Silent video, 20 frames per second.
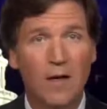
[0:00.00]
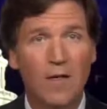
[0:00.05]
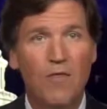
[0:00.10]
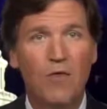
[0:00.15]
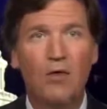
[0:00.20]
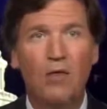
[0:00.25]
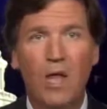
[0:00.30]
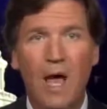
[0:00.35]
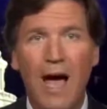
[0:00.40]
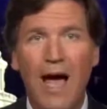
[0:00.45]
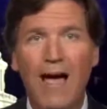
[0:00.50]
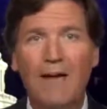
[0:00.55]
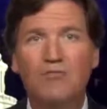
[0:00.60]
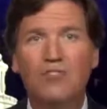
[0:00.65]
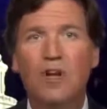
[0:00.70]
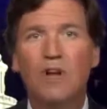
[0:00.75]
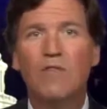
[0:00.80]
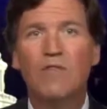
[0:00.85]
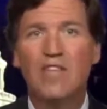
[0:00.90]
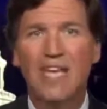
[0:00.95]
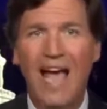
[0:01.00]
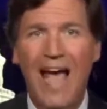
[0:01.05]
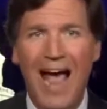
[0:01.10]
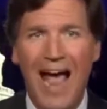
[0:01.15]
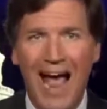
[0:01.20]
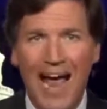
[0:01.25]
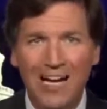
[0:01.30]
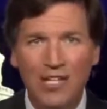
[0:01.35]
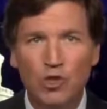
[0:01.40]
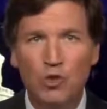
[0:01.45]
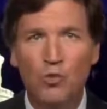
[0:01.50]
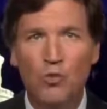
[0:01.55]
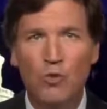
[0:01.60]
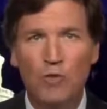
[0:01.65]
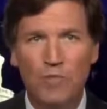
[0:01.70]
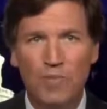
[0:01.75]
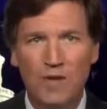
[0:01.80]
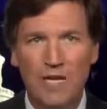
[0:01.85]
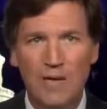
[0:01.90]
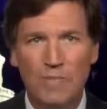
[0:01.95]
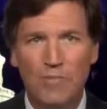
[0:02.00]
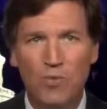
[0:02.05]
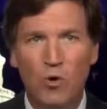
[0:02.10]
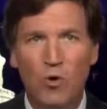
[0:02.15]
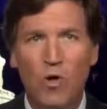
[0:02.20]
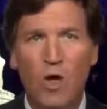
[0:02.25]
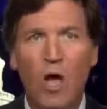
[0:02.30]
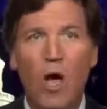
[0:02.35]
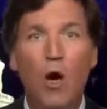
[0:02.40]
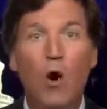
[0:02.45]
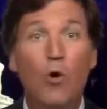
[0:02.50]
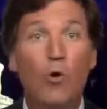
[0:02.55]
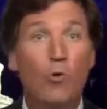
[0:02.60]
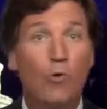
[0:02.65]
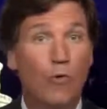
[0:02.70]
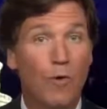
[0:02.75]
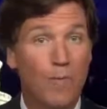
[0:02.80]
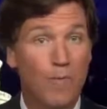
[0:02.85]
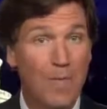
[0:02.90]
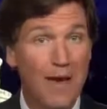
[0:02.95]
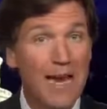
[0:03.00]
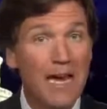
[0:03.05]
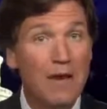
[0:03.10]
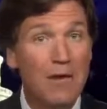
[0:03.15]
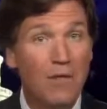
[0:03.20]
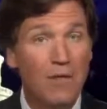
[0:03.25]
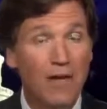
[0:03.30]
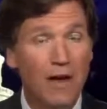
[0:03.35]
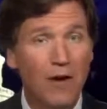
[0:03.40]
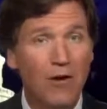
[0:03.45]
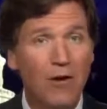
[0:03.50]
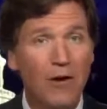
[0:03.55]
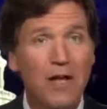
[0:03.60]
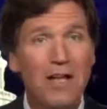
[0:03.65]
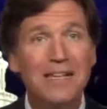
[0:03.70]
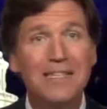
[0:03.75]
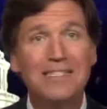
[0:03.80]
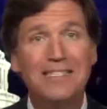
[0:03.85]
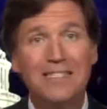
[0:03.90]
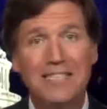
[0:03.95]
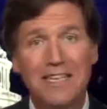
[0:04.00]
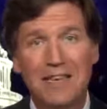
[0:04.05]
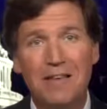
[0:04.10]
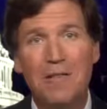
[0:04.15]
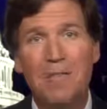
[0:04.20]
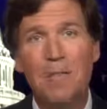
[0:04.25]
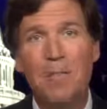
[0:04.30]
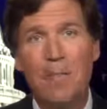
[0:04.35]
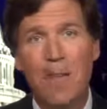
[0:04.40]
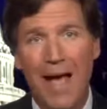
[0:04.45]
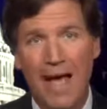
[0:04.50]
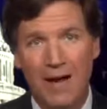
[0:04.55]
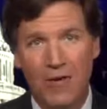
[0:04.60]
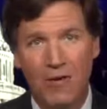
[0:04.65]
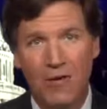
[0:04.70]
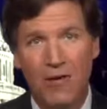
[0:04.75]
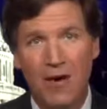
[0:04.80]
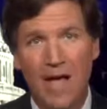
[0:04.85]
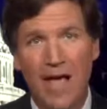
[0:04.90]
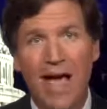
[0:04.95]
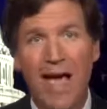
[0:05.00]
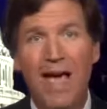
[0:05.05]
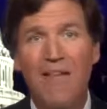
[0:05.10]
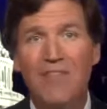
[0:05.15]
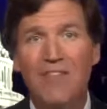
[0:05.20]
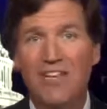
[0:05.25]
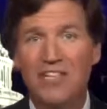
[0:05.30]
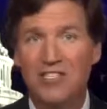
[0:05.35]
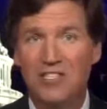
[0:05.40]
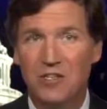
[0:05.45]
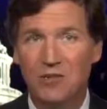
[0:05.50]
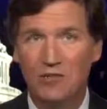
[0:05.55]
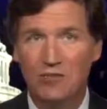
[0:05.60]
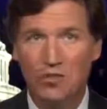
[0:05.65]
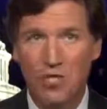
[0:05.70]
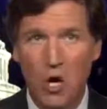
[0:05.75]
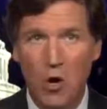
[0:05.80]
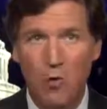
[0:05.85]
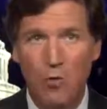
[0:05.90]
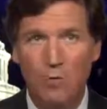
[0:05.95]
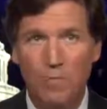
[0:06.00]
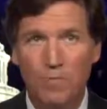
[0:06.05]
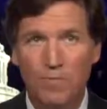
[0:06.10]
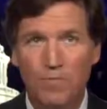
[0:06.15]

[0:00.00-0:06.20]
The lives of the actual people who remained there didn't matter, and they still don't.